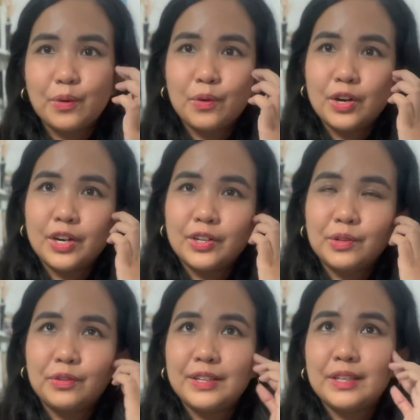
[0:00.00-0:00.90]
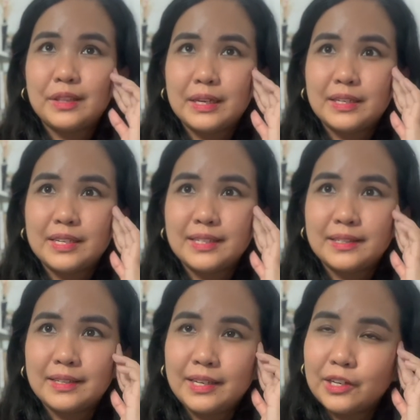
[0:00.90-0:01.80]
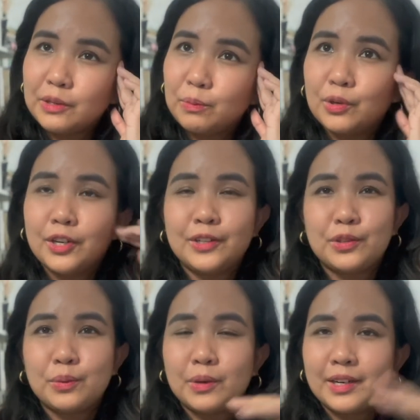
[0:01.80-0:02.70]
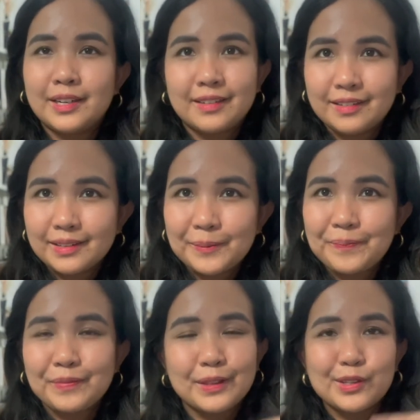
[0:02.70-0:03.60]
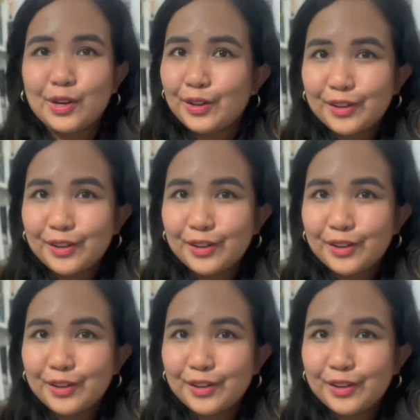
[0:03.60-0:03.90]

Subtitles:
Or do you think that it's geared more toward this other